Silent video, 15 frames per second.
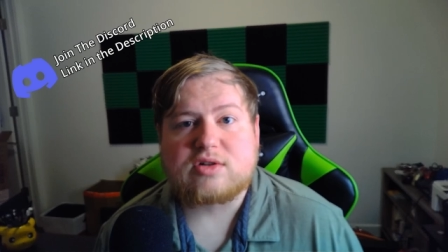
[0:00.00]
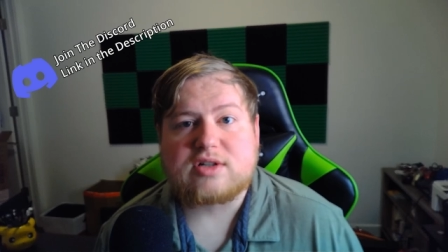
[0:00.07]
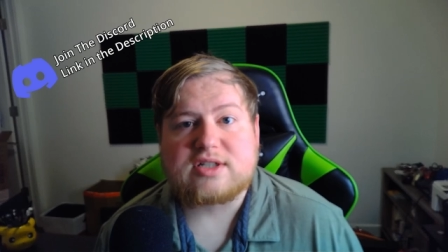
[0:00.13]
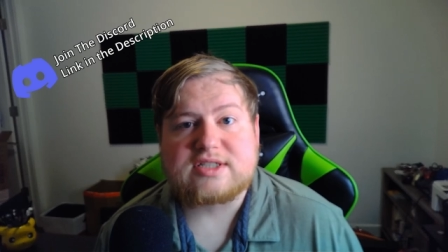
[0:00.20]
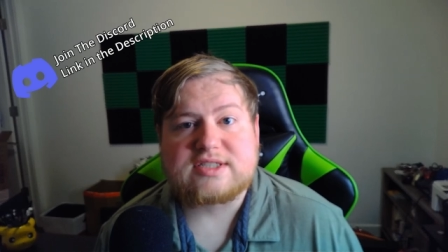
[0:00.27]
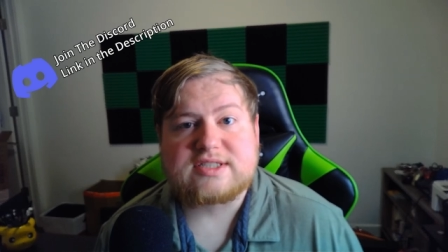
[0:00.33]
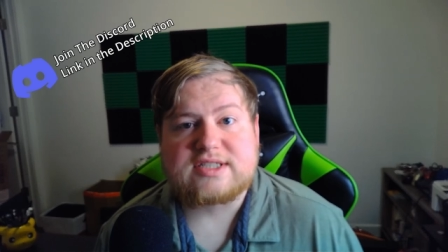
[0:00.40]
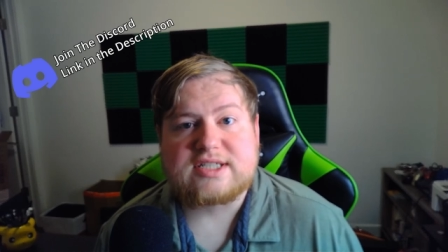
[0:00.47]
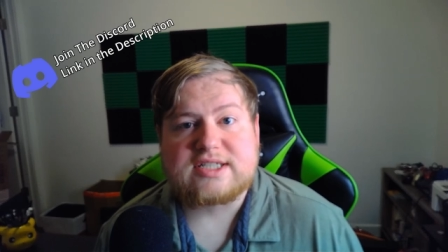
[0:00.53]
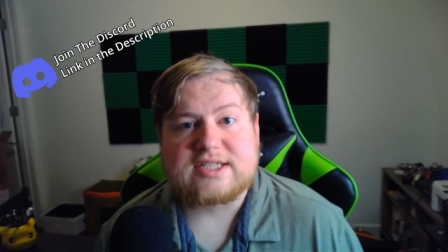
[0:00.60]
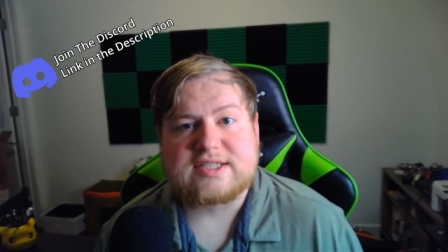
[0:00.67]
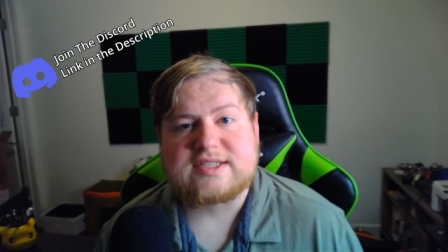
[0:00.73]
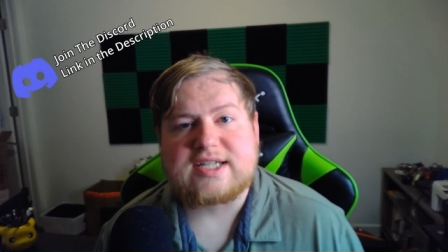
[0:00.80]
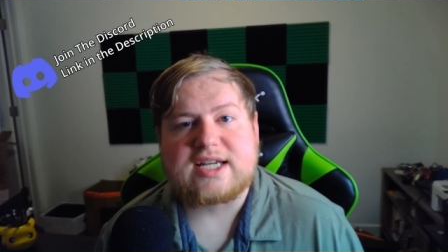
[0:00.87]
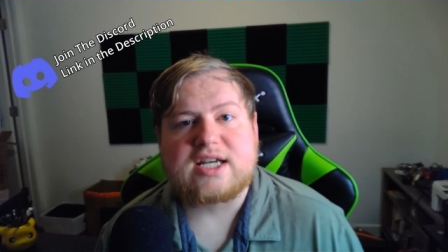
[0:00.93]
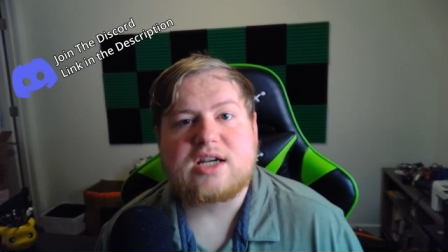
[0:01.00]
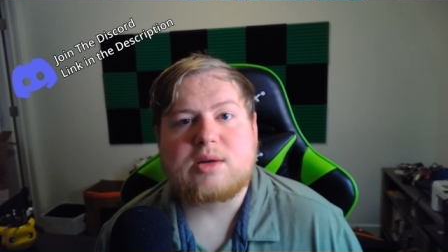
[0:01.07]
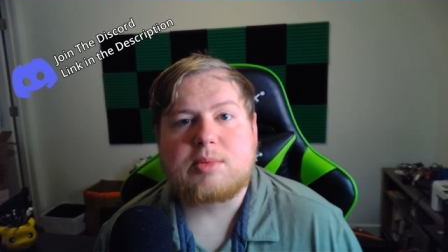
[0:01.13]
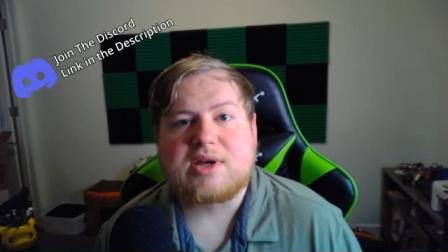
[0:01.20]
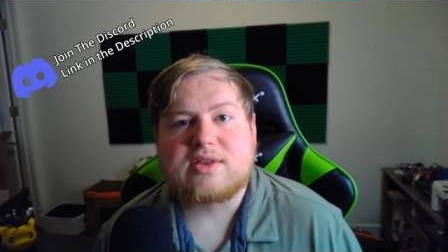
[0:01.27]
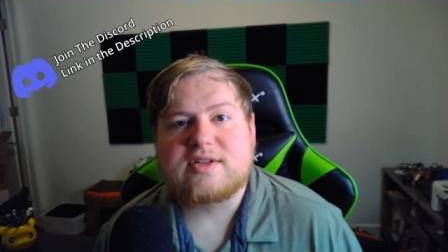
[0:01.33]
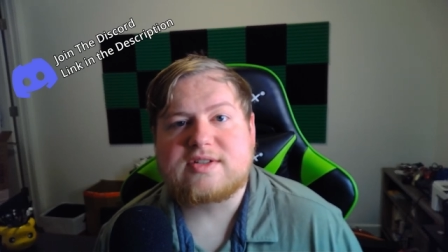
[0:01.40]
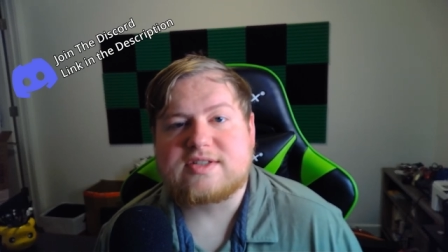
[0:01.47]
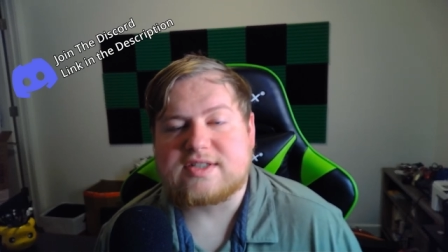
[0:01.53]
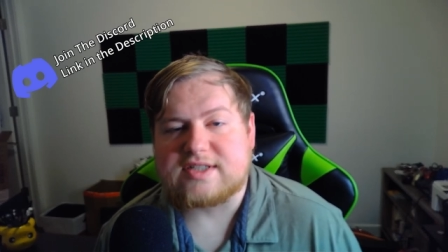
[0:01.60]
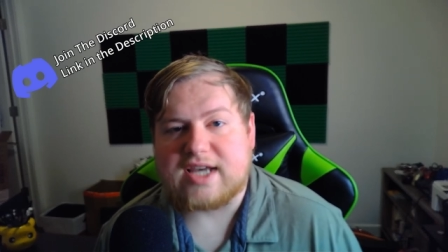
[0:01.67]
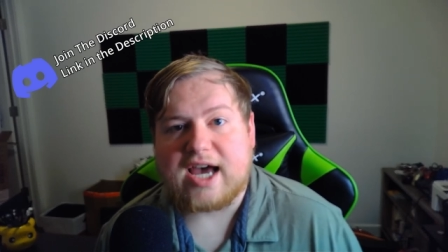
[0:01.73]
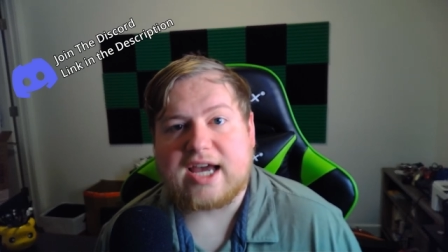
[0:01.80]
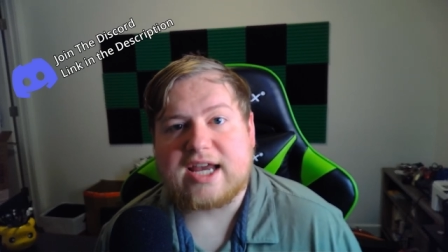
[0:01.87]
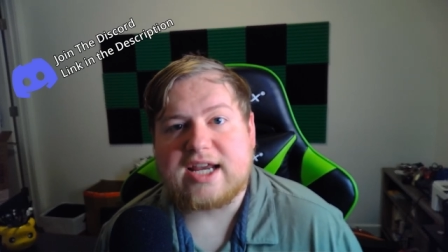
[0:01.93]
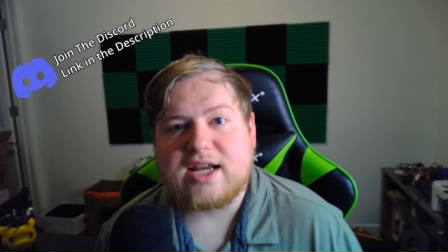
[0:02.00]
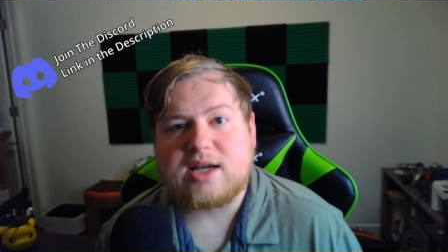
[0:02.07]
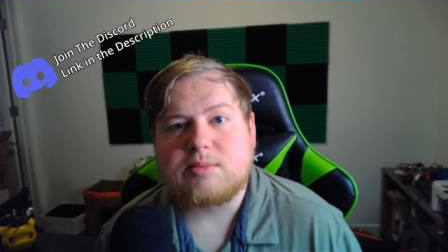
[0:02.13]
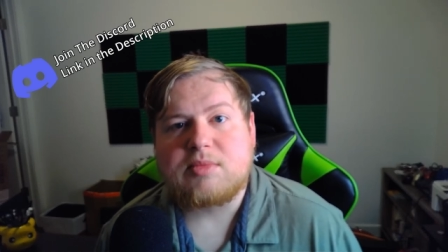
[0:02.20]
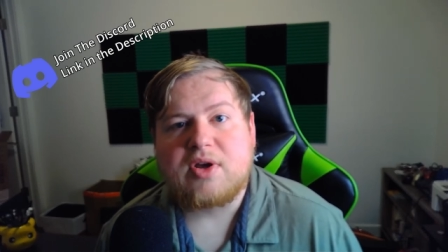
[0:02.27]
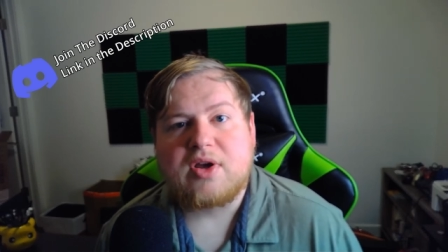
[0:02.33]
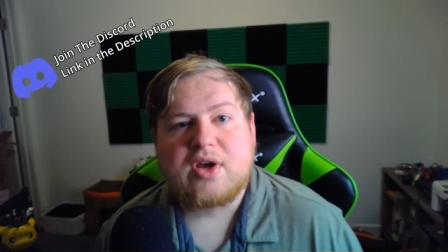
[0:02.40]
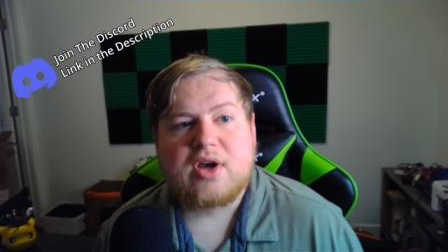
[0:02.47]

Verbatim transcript: are as excited about this as I am.